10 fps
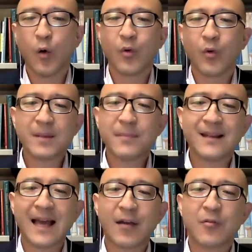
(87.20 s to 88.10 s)
What I mean
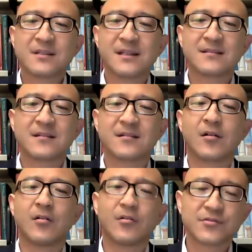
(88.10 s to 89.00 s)
by language is the
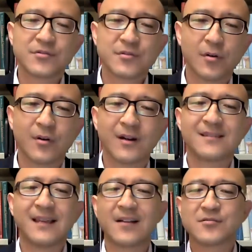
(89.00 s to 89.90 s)
cultural
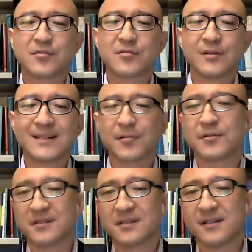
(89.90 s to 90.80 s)
contextual
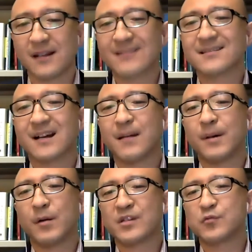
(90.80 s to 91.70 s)
literacy, the lexicon
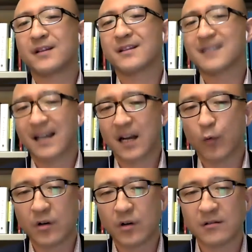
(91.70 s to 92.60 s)
by which we understand our
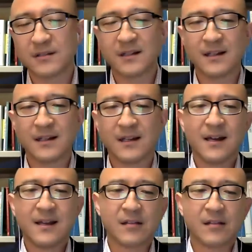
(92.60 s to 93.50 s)
world.
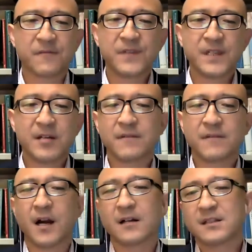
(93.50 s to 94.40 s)
Now, the field of
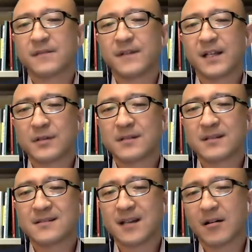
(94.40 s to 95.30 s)
cognitive
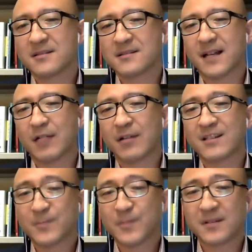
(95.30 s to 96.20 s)
linguistics tells us that our
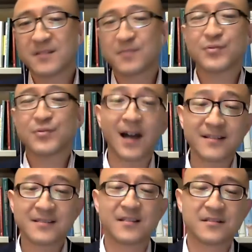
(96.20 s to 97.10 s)
experience is
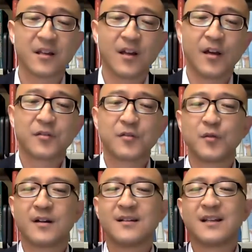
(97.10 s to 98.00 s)
processed
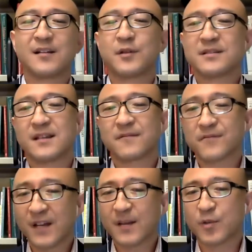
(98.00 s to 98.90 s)
through a linguistic
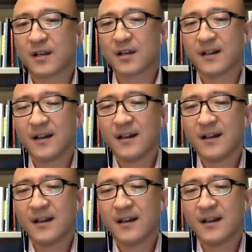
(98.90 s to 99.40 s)
framework.